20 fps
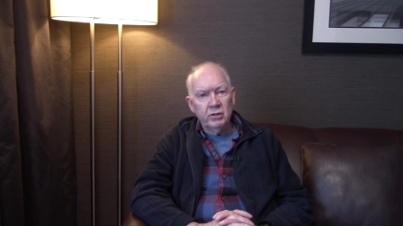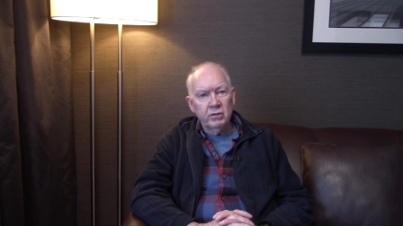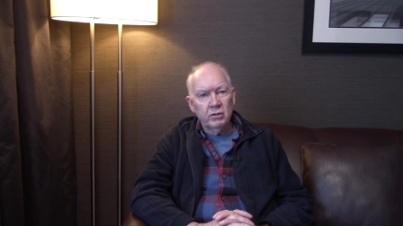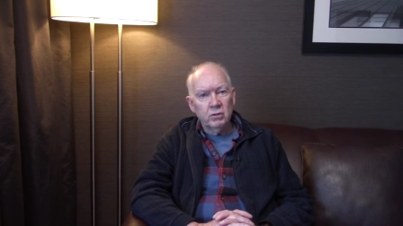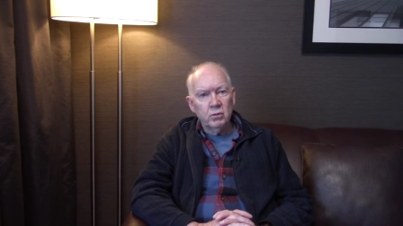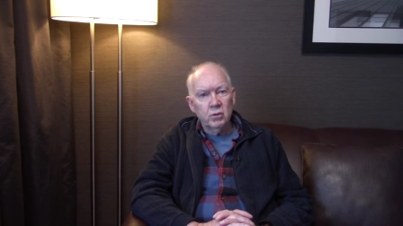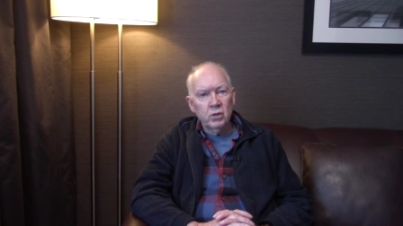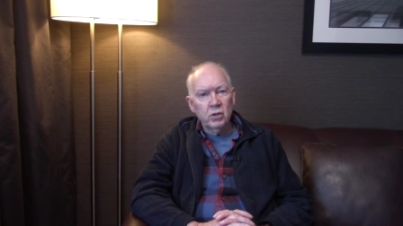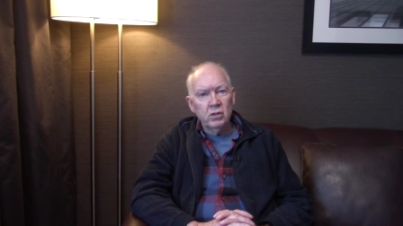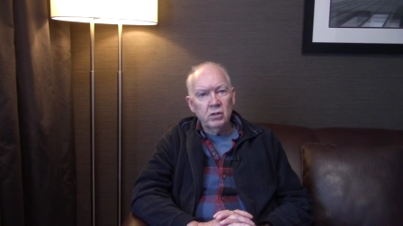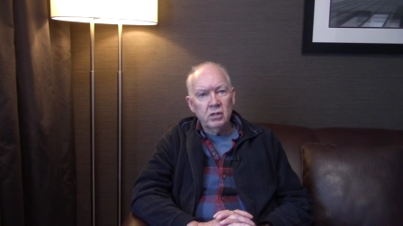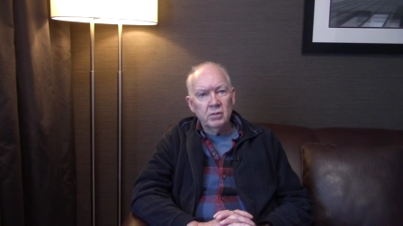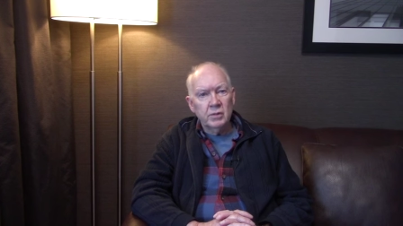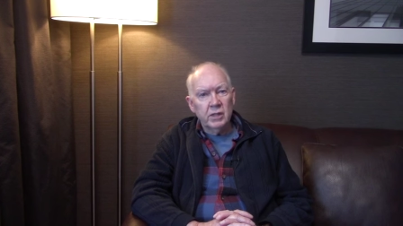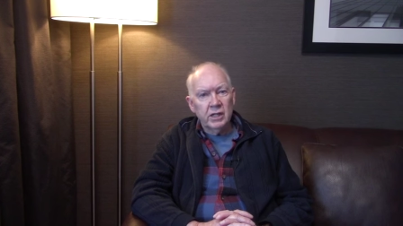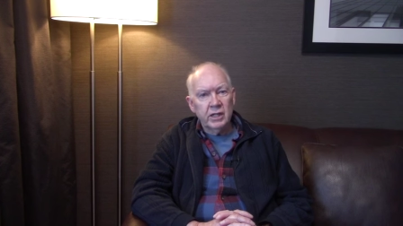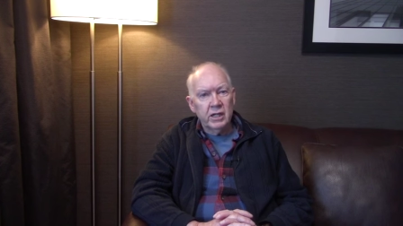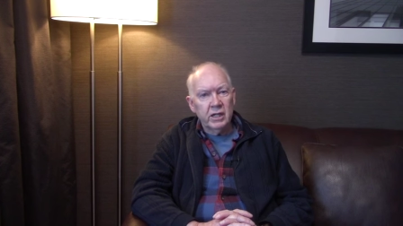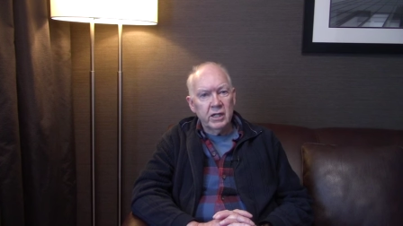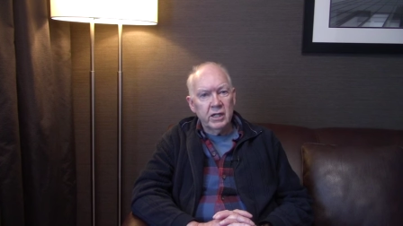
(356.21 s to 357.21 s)
of the World
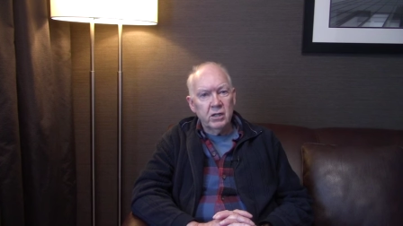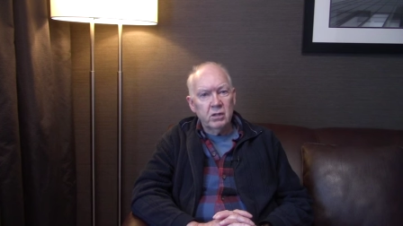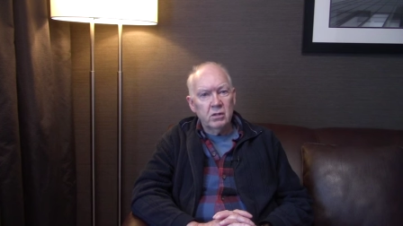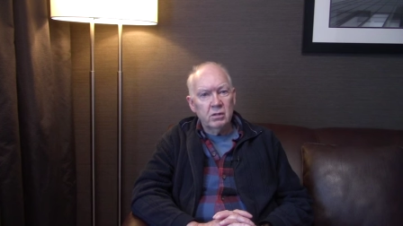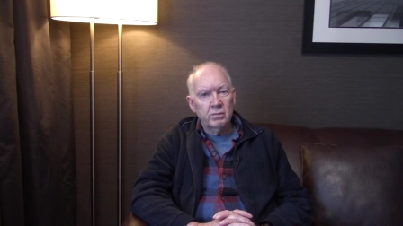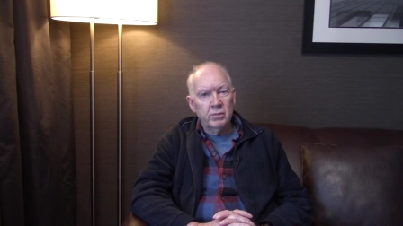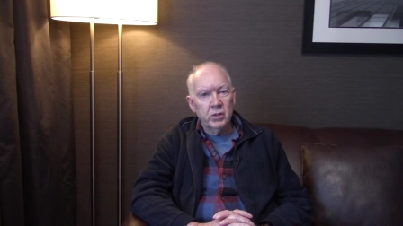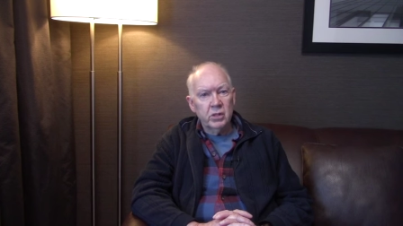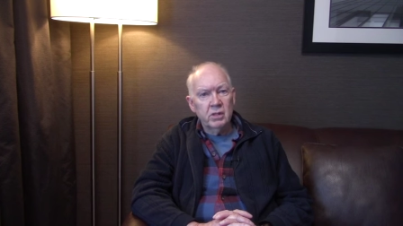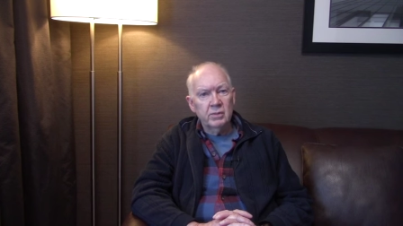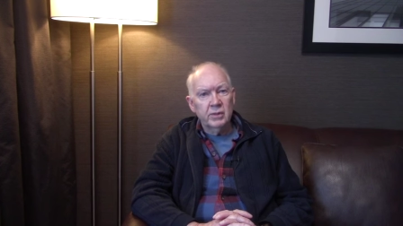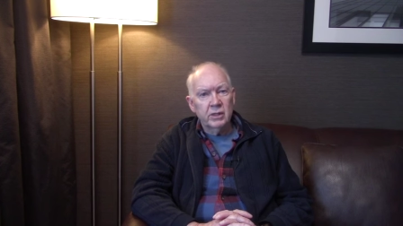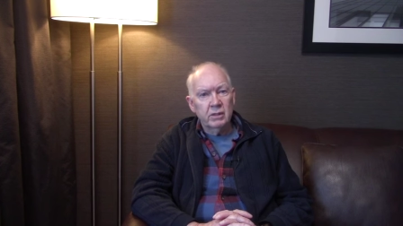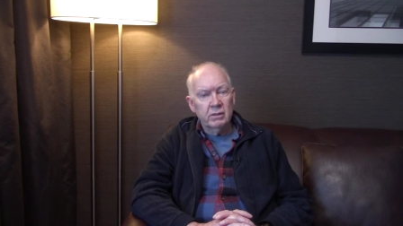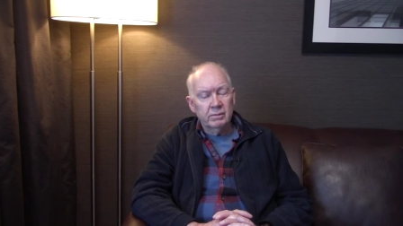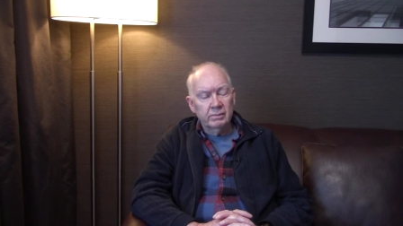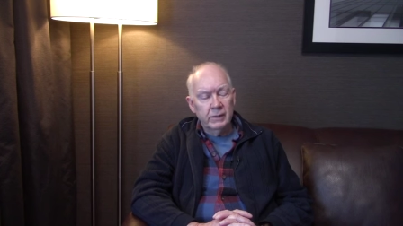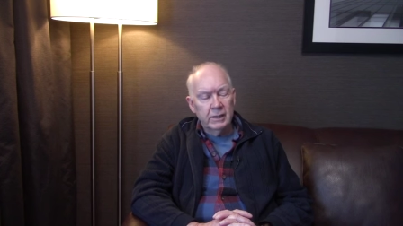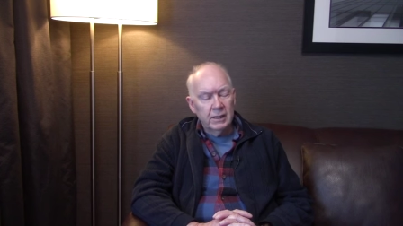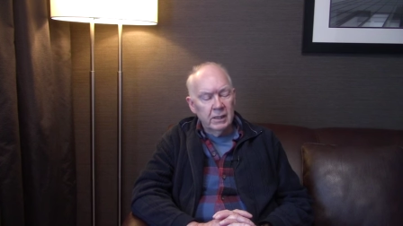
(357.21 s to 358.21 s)
by a guy called
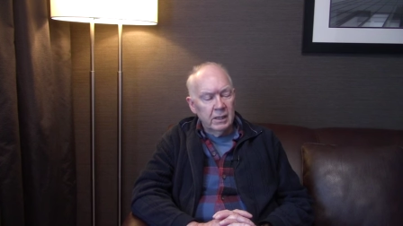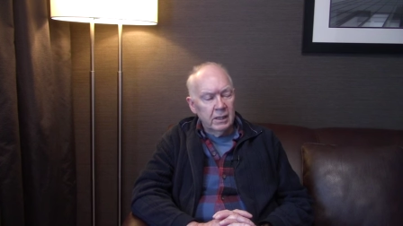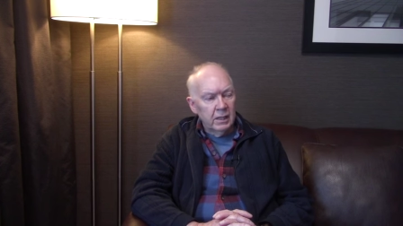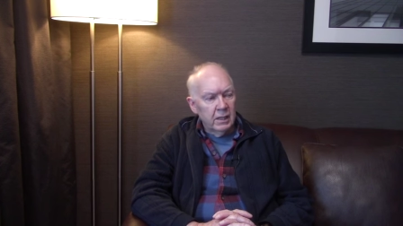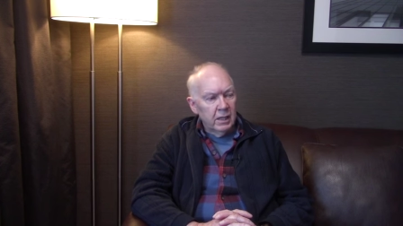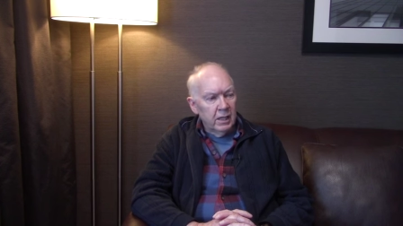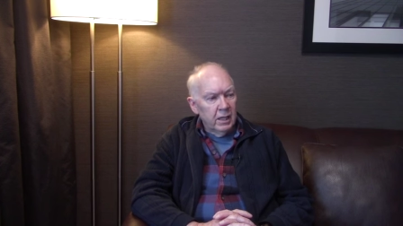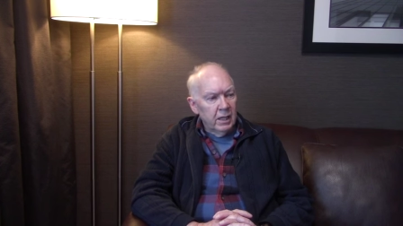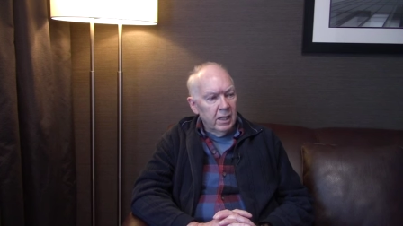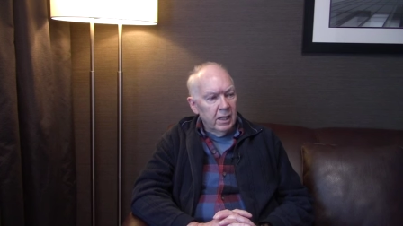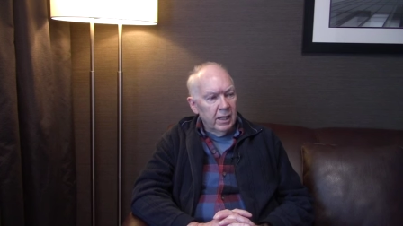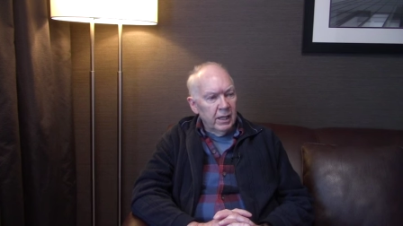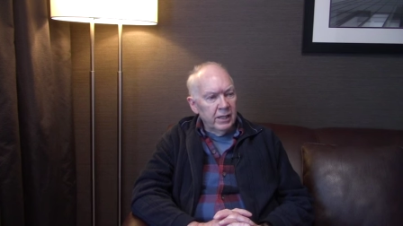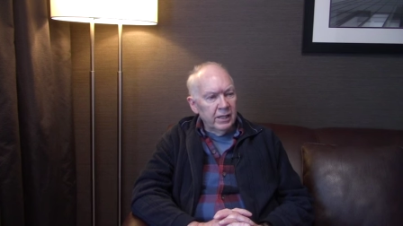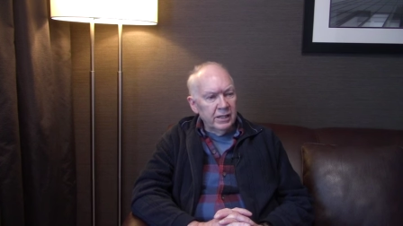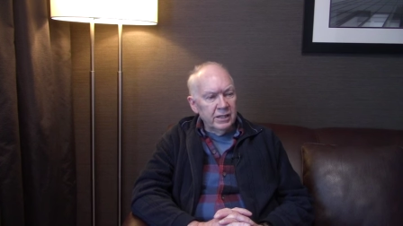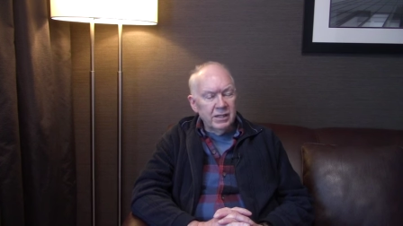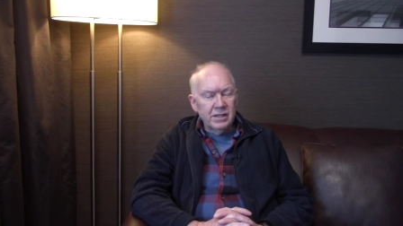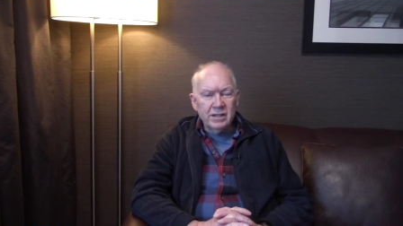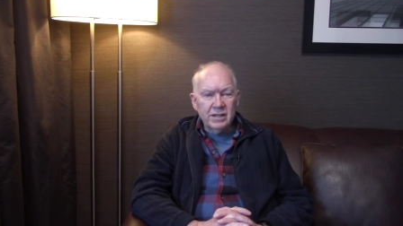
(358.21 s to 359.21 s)
Berman.
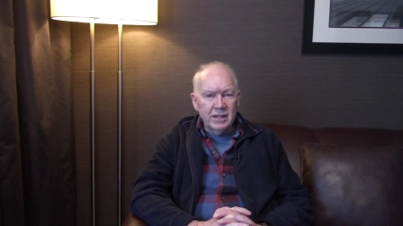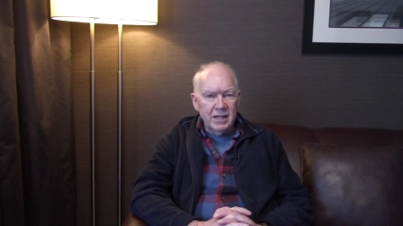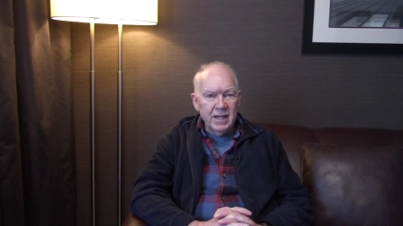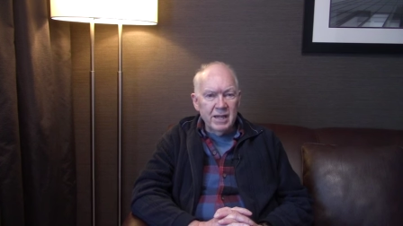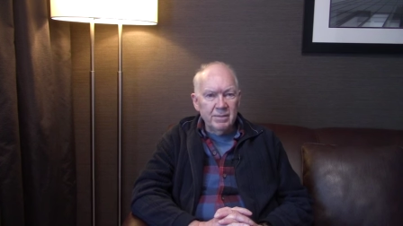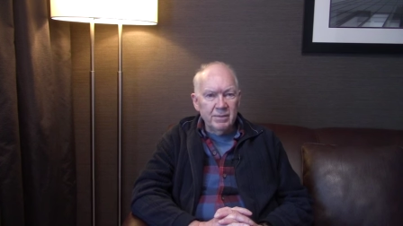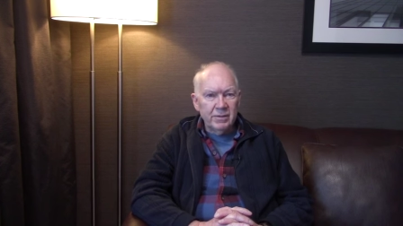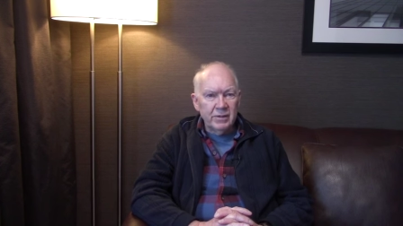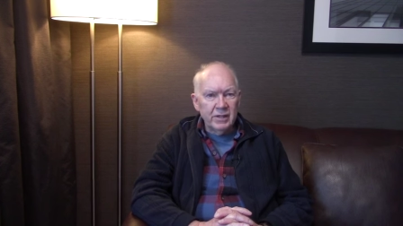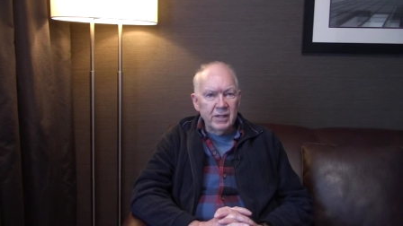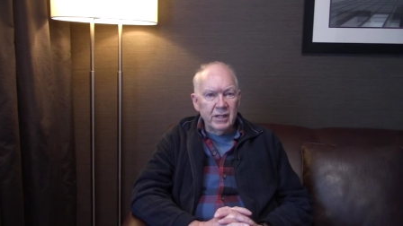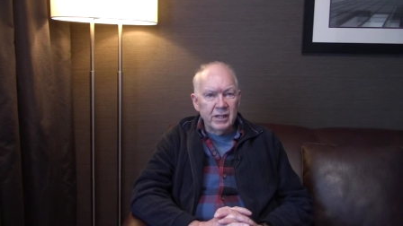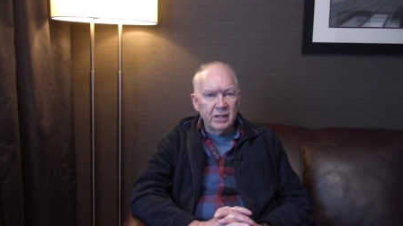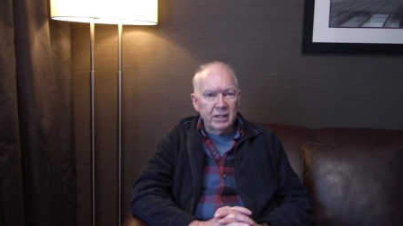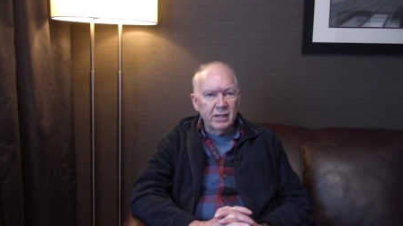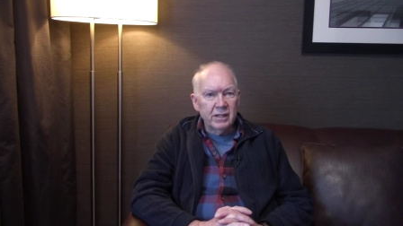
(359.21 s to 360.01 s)
And it's the same thing.